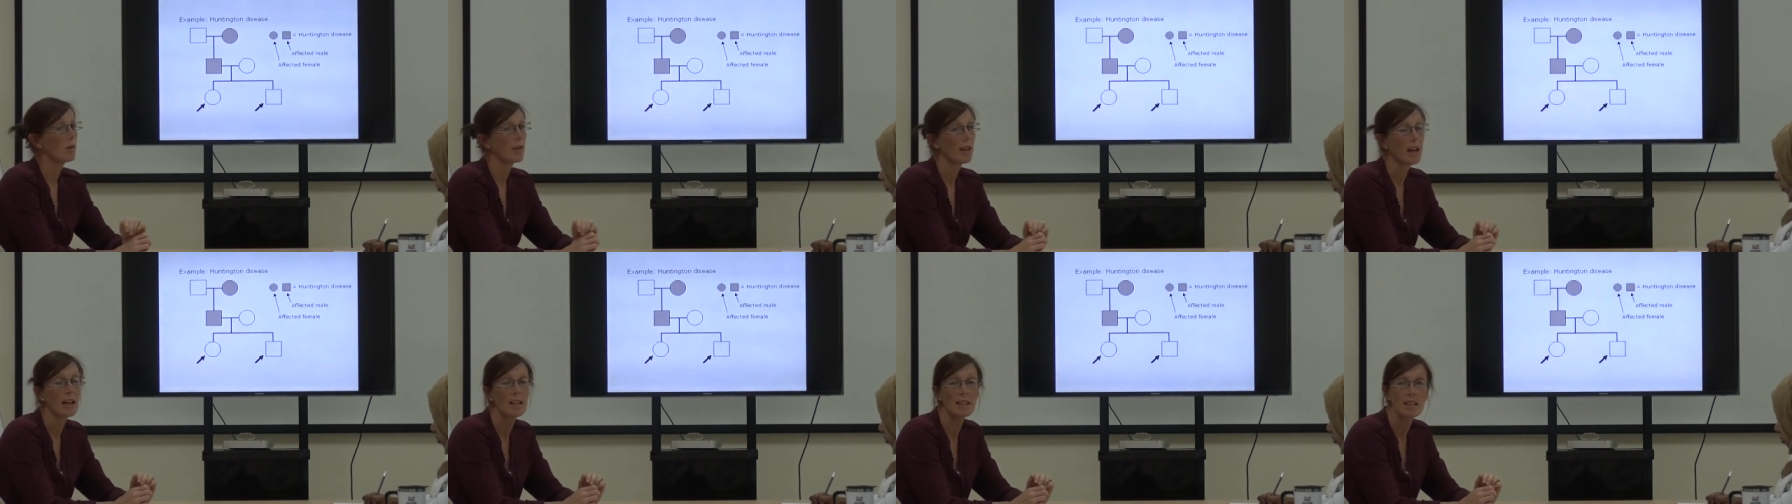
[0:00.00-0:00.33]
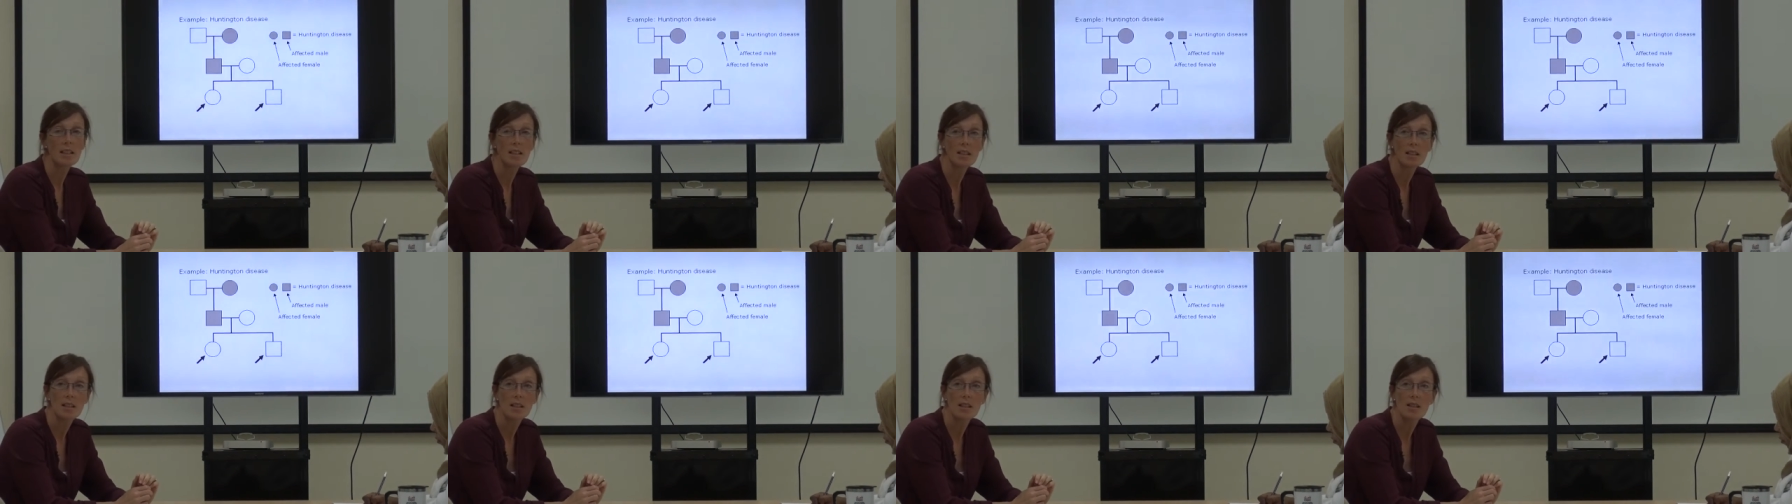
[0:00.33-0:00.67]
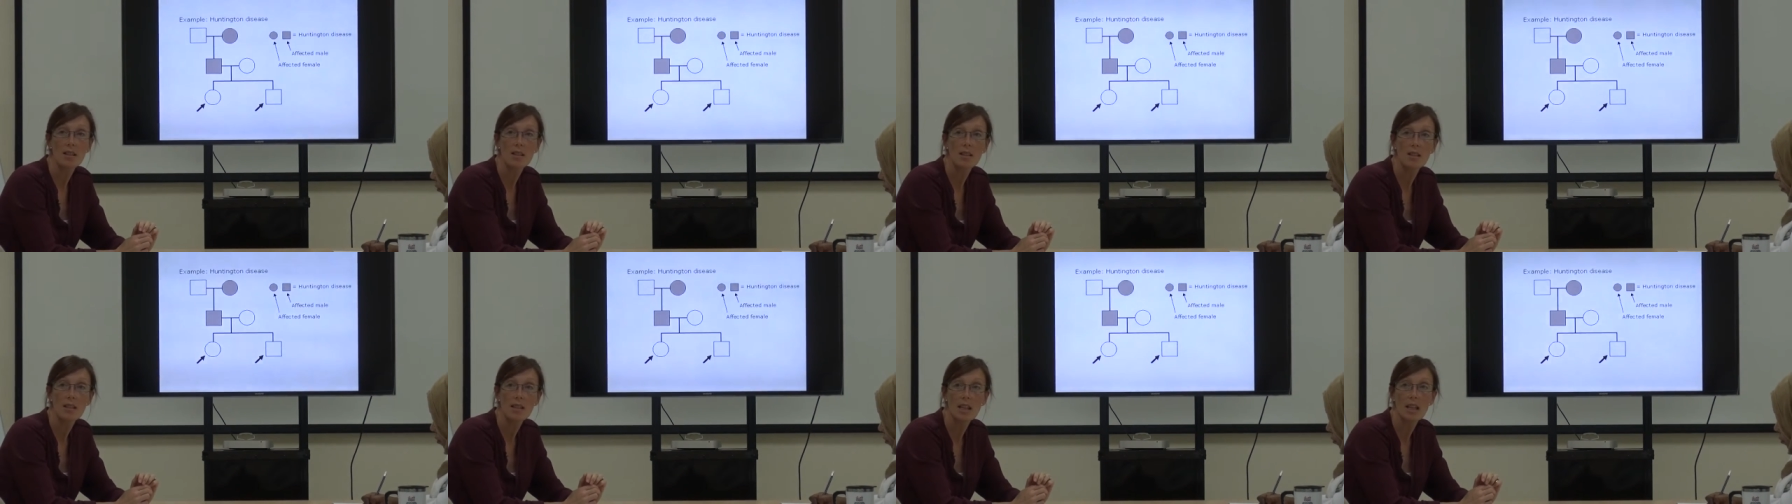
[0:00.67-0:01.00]
with
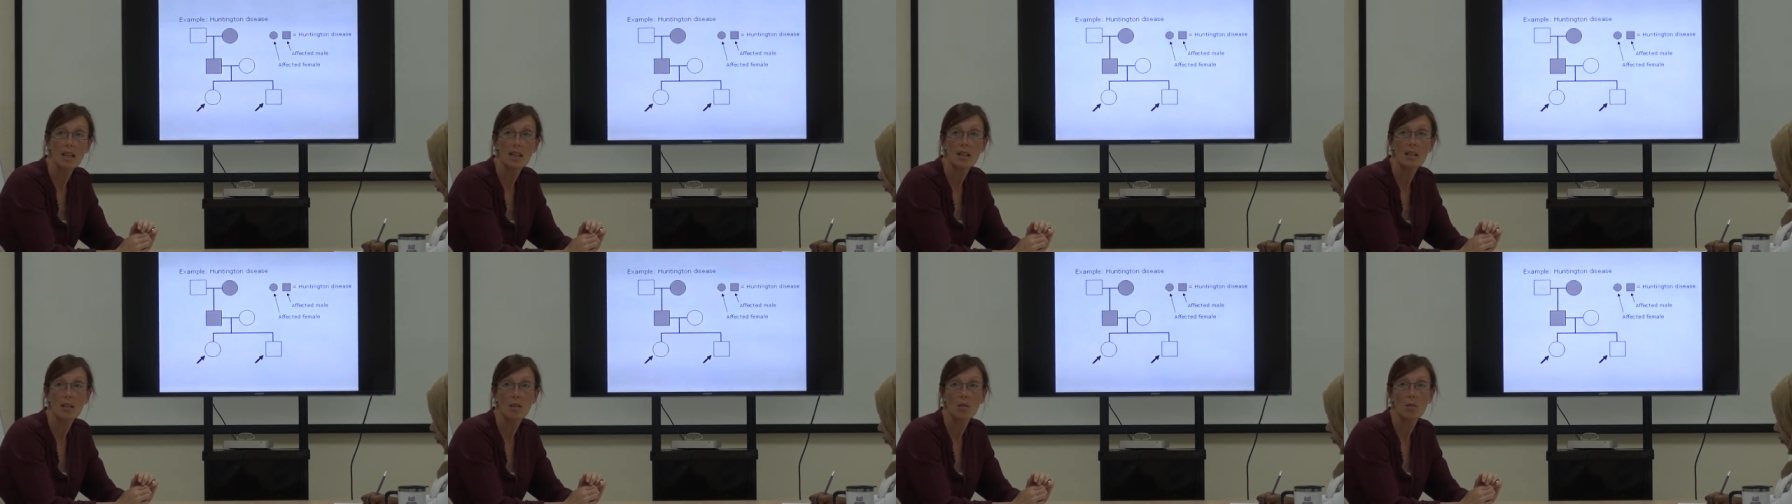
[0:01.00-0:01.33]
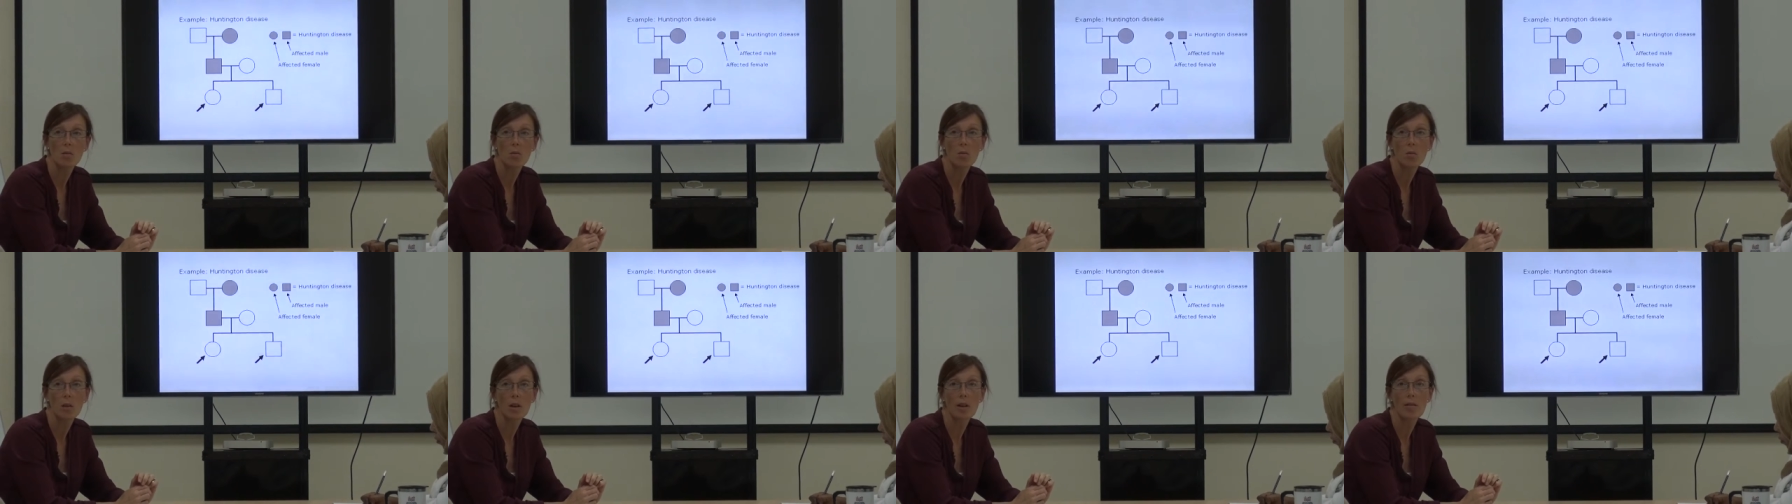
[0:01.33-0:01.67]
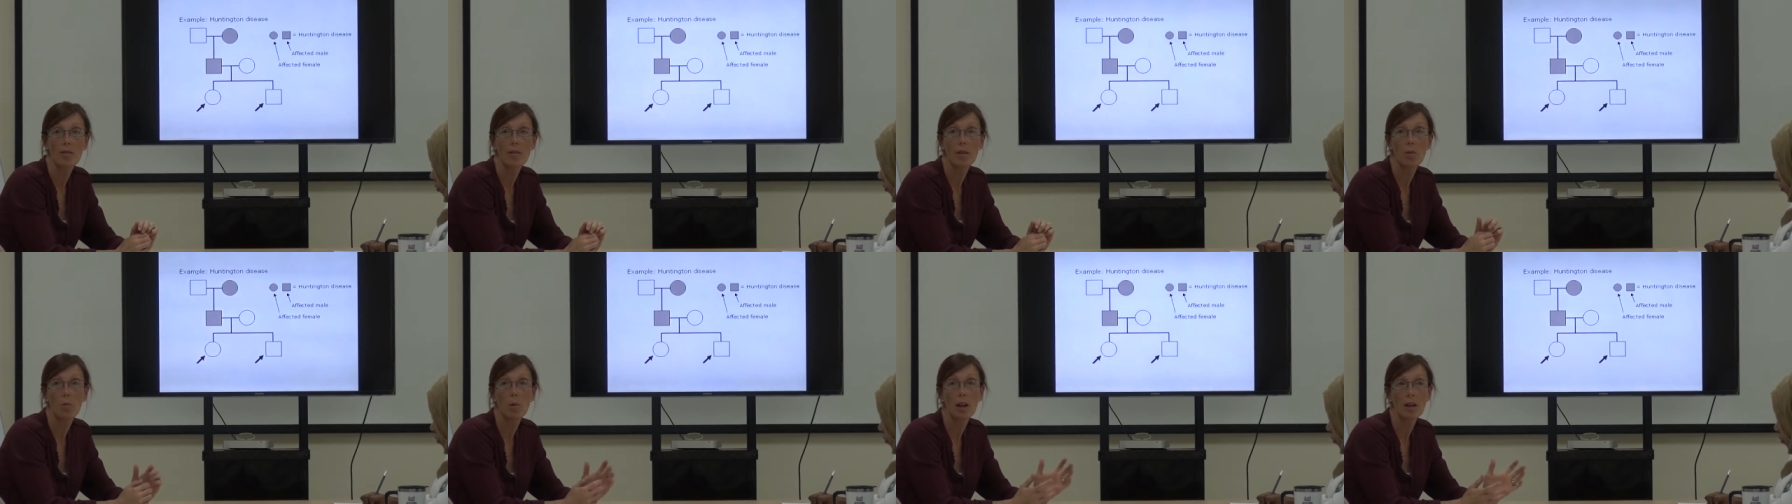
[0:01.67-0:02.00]
Huntington's disease, one
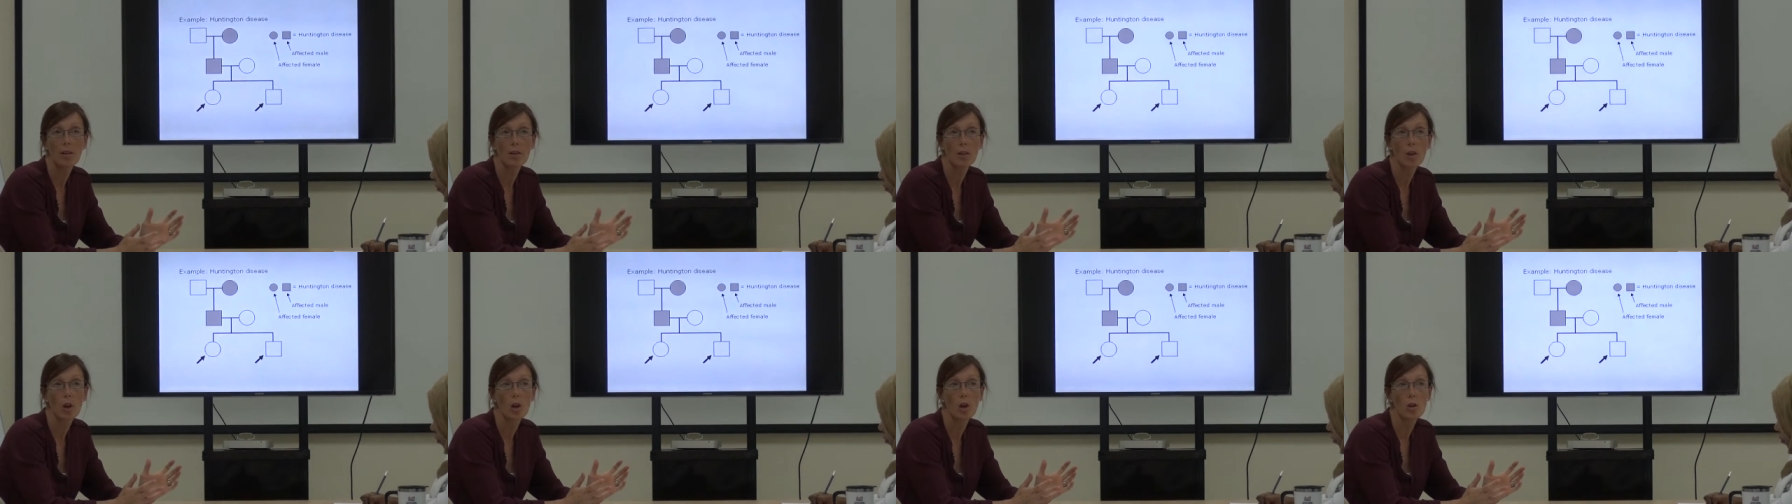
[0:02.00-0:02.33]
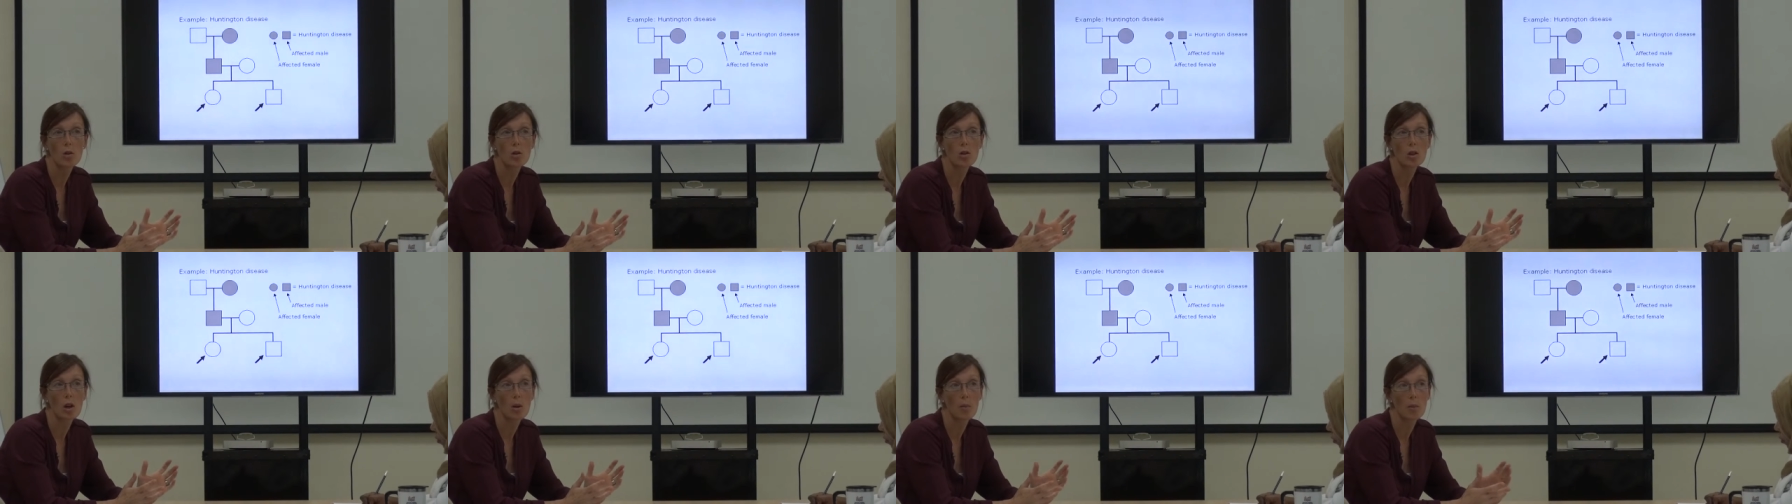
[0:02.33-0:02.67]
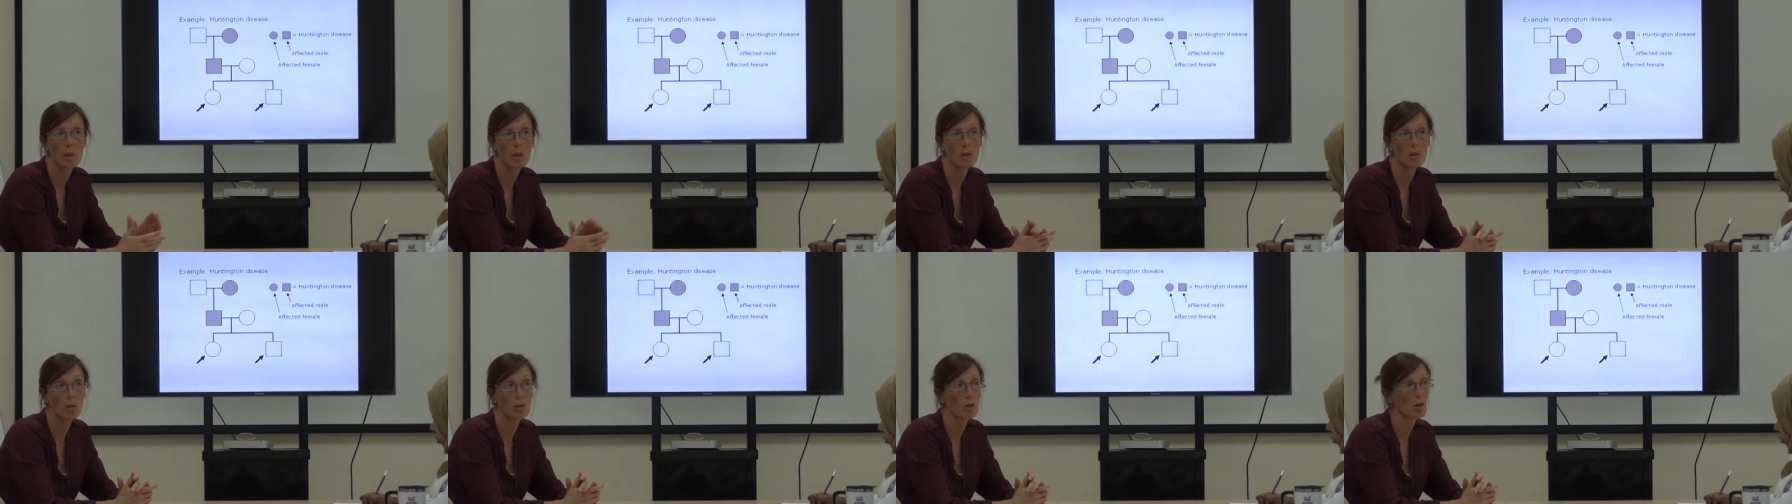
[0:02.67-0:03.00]
of the well known
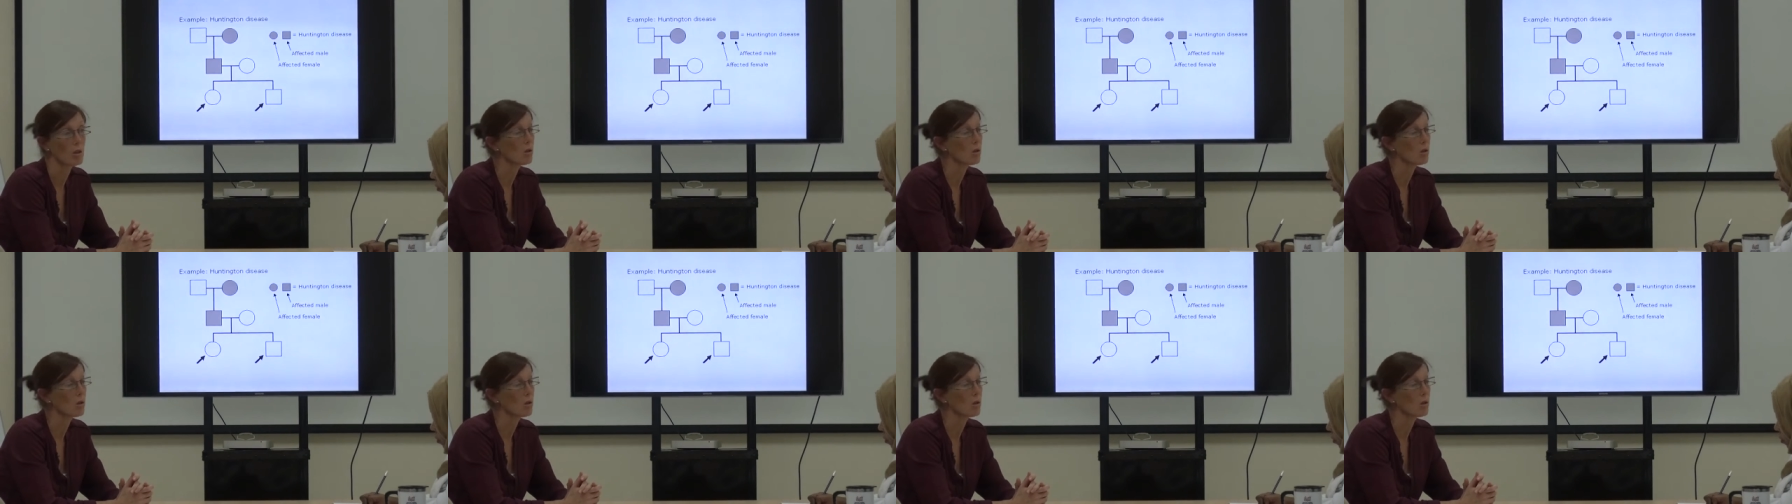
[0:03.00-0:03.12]
dominant